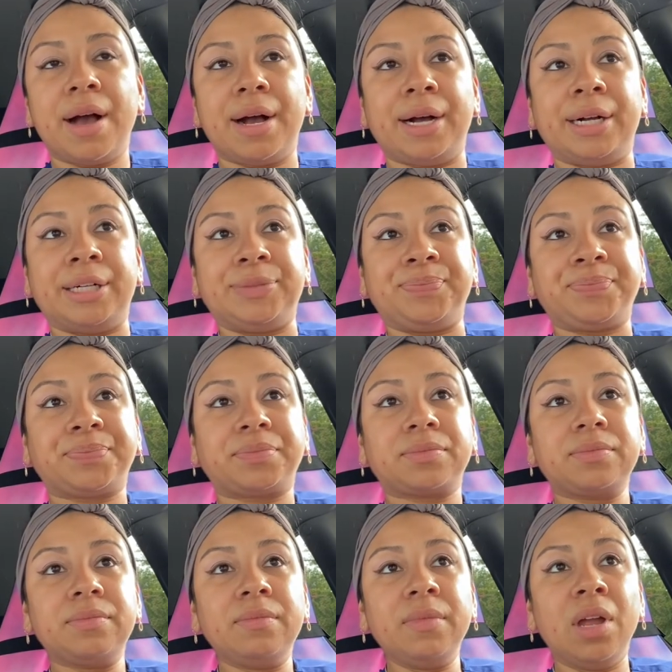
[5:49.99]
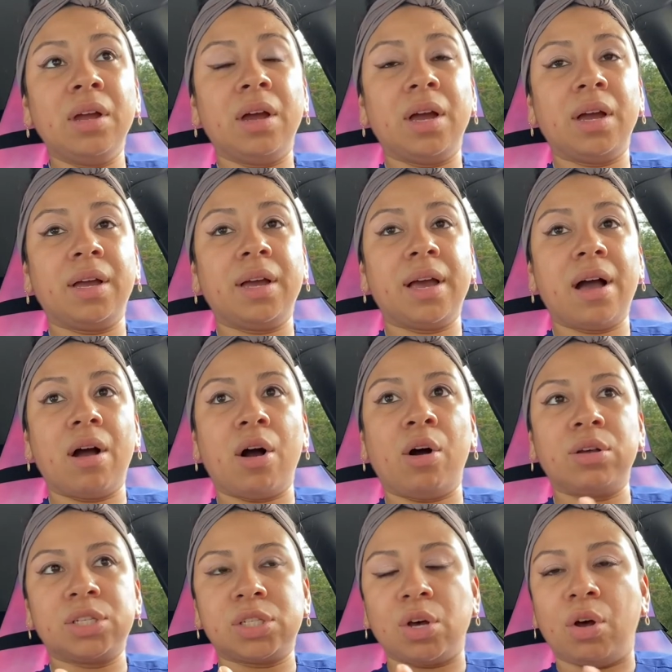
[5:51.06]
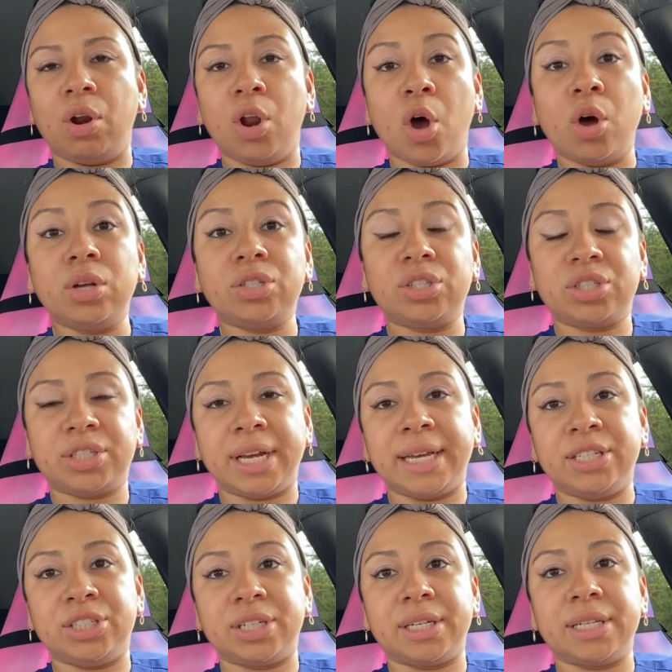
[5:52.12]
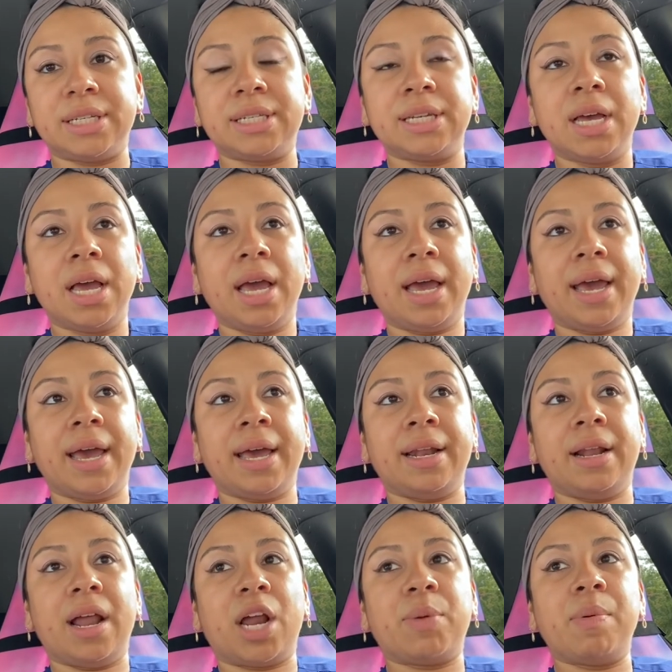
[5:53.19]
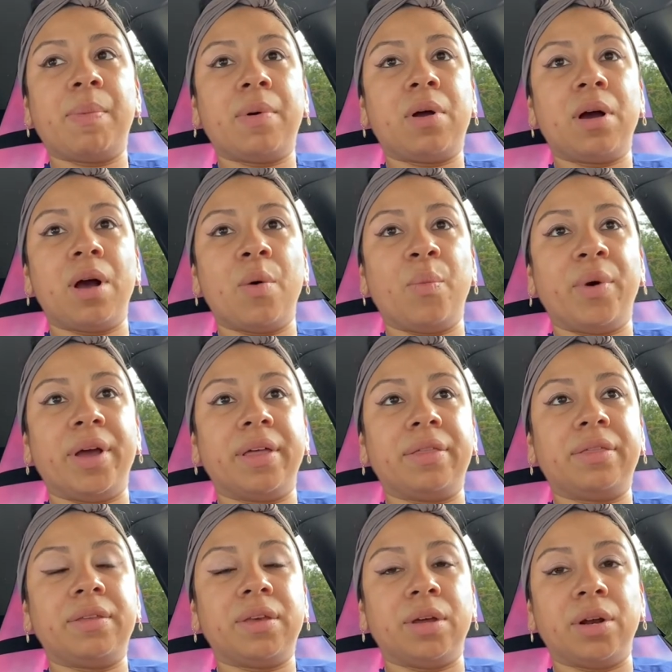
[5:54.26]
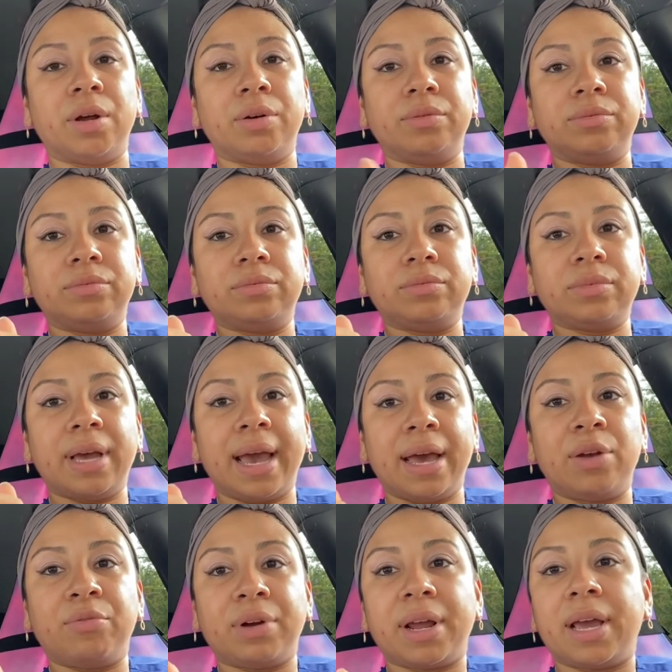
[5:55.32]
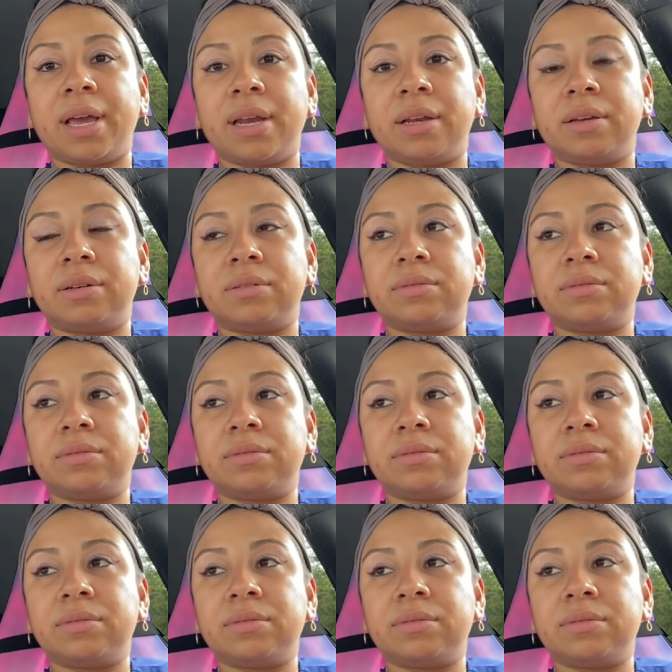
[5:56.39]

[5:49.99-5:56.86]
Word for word: Um, also, laws changes, and a lot of people come with you know handwritten